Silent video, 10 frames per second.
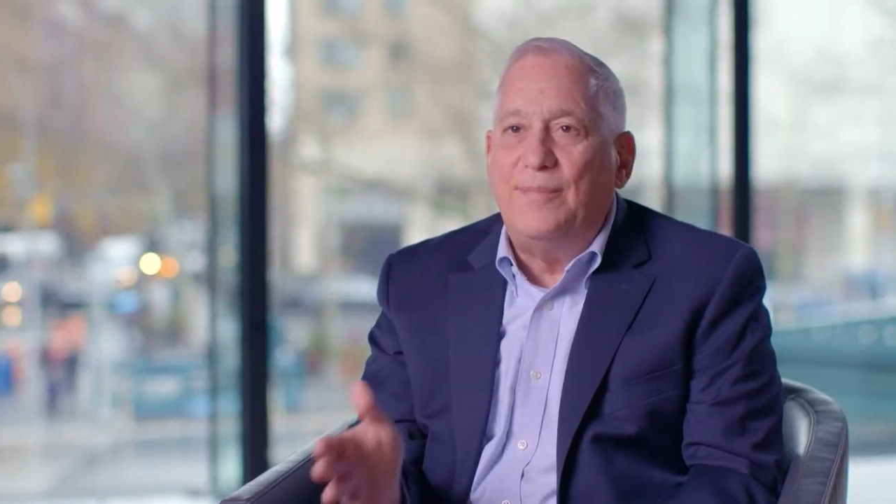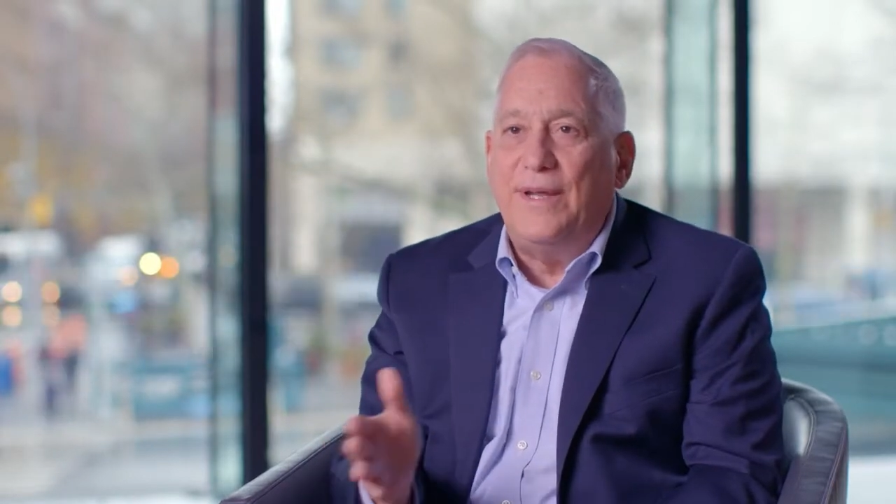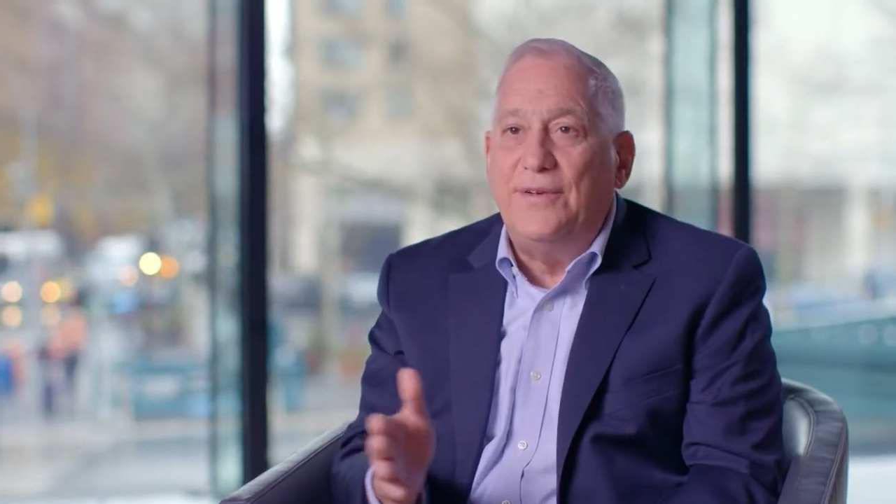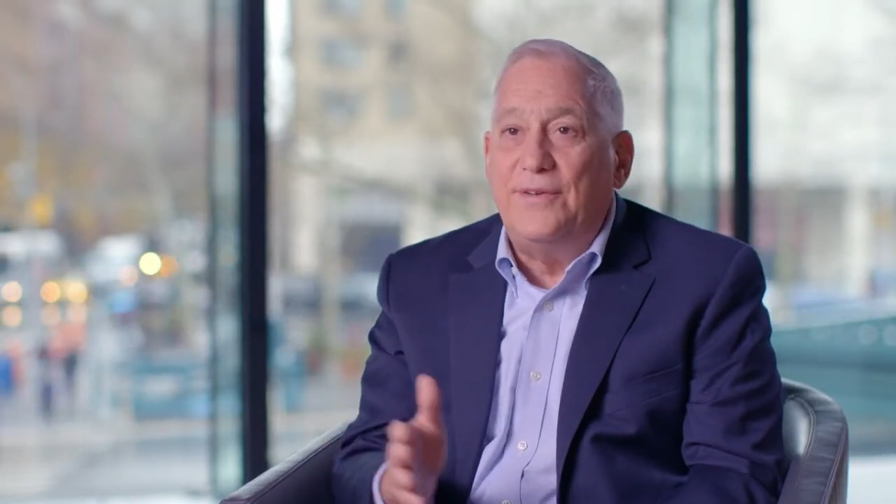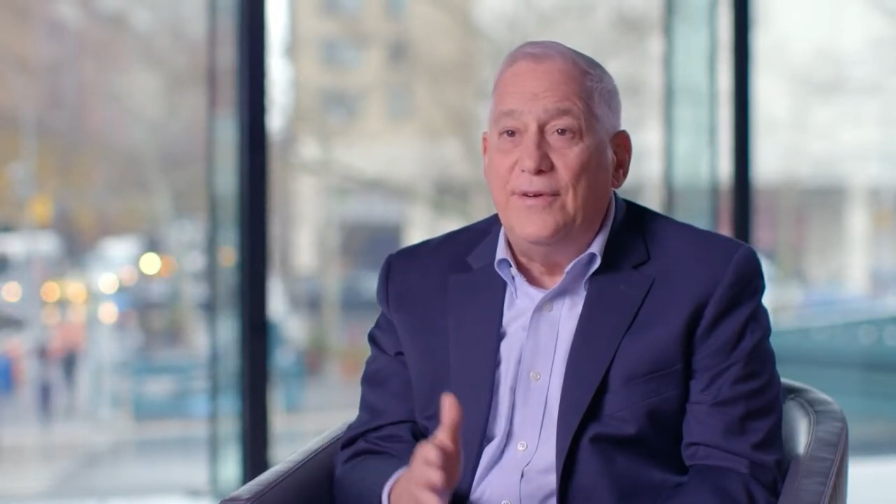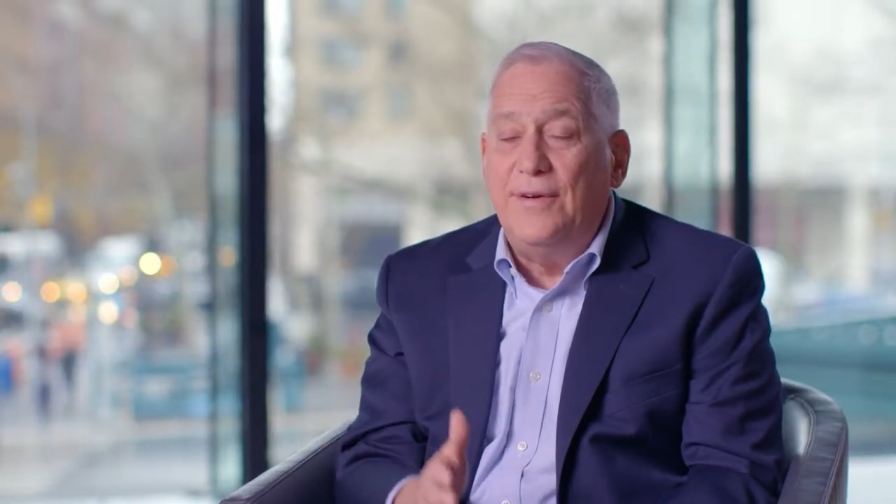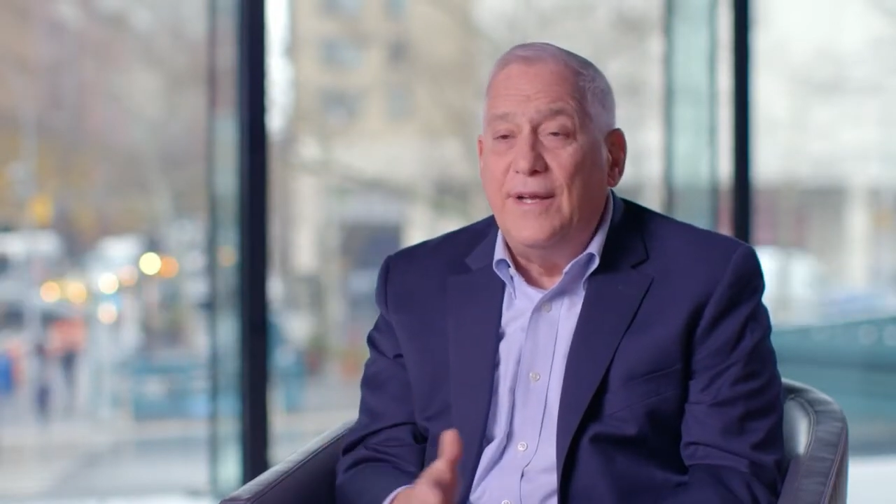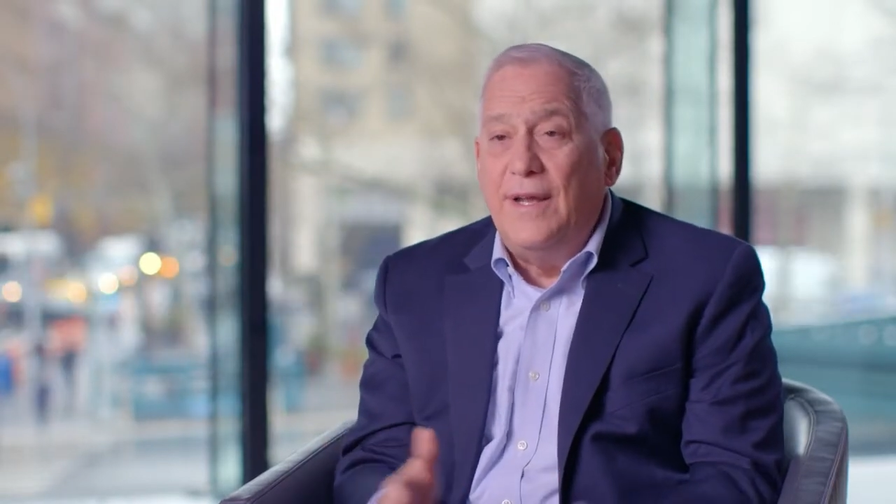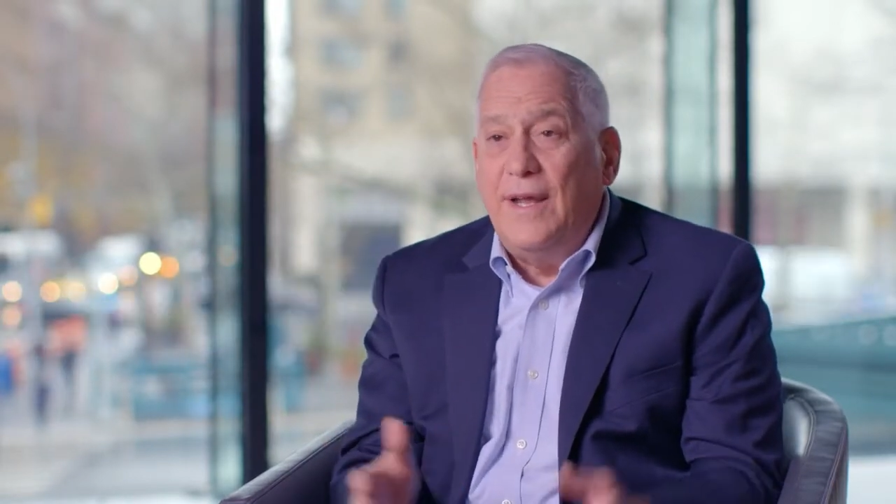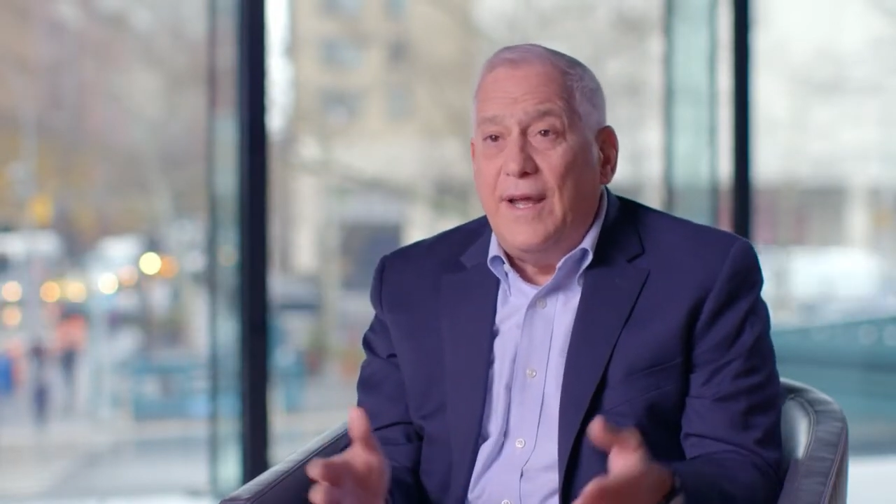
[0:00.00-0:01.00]
page through it
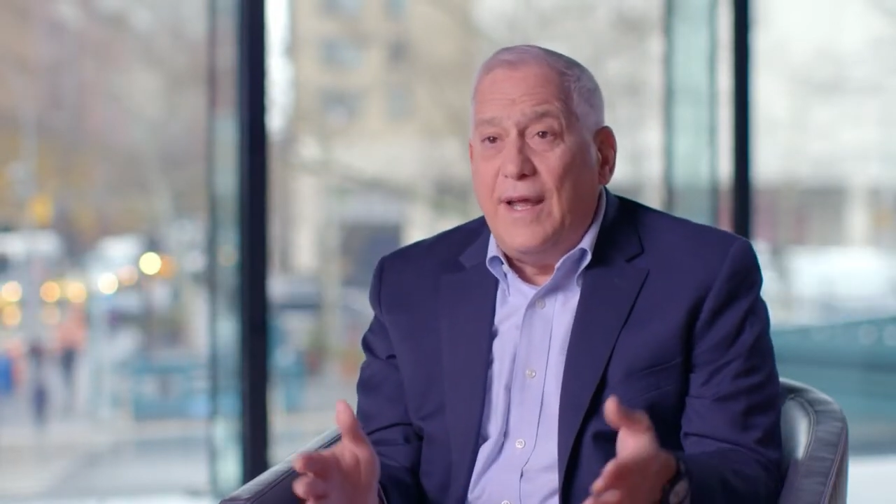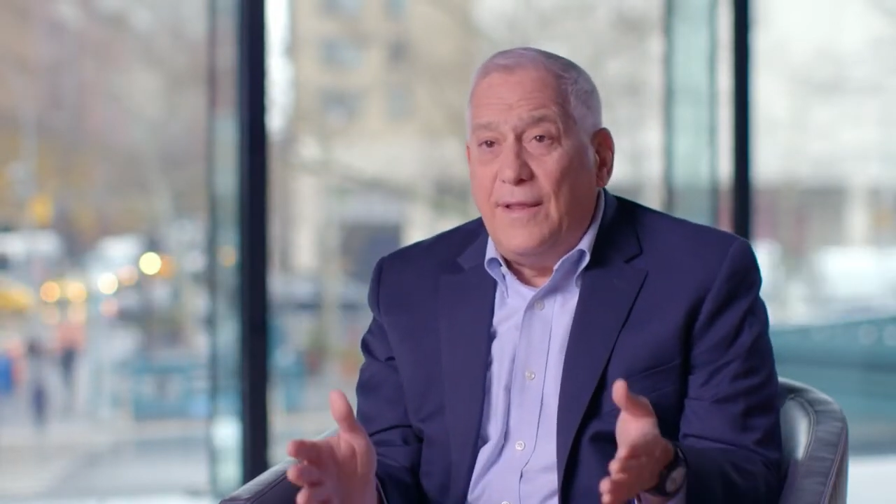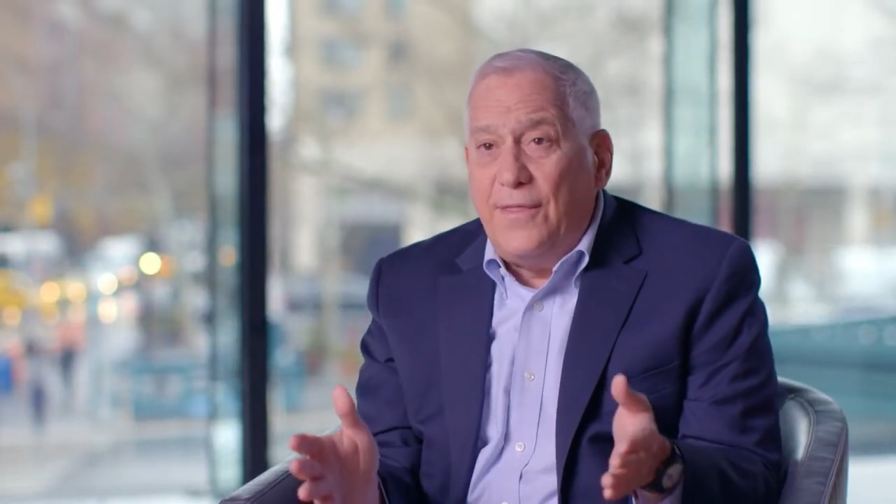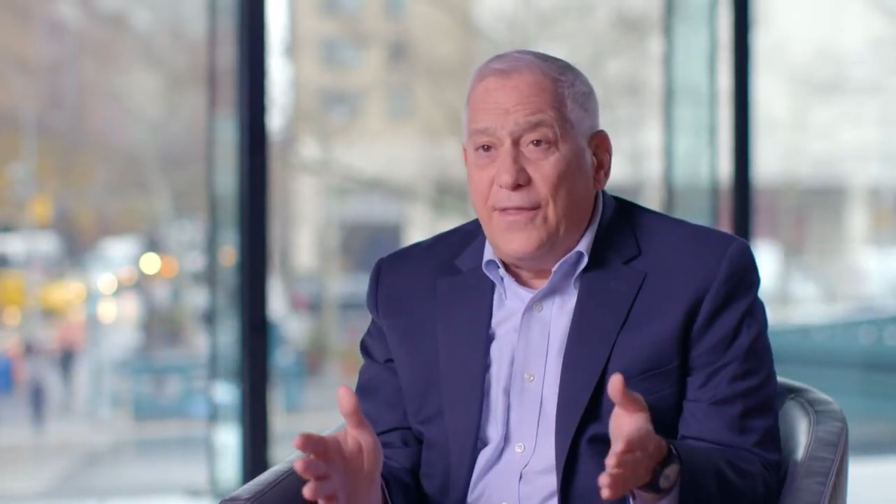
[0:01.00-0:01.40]
and